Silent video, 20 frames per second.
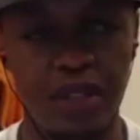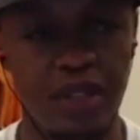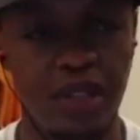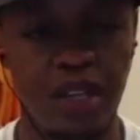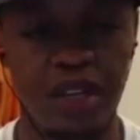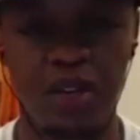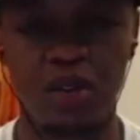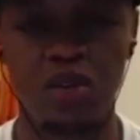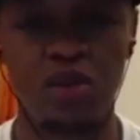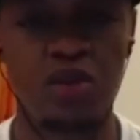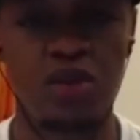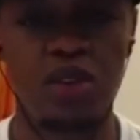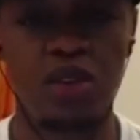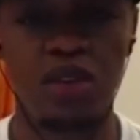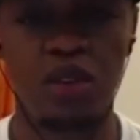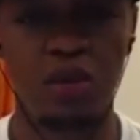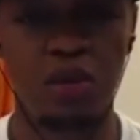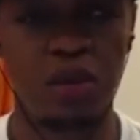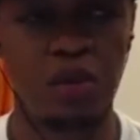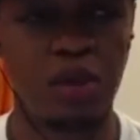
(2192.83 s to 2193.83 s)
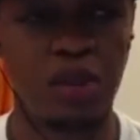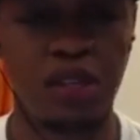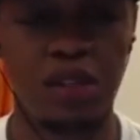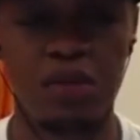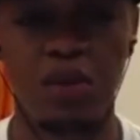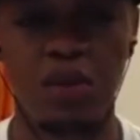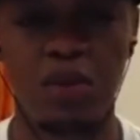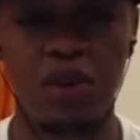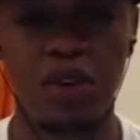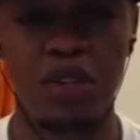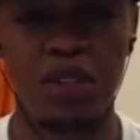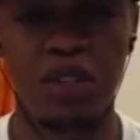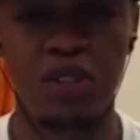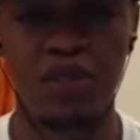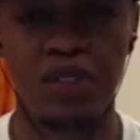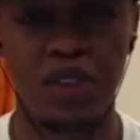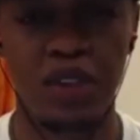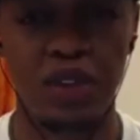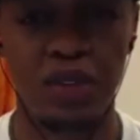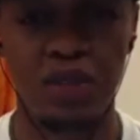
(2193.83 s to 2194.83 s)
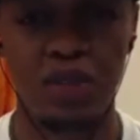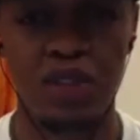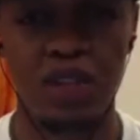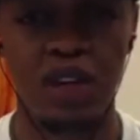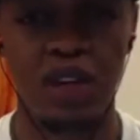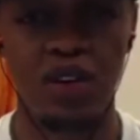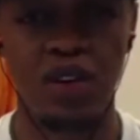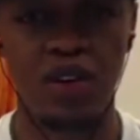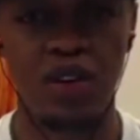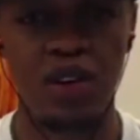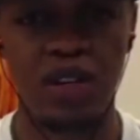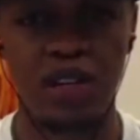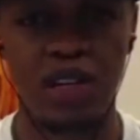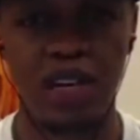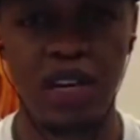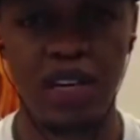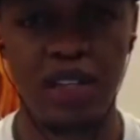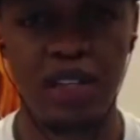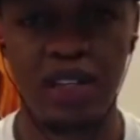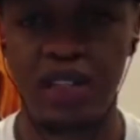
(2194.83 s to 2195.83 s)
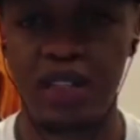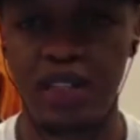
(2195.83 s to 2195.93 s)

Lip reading: Like, who's going to replace Morata if he goes down hurt again?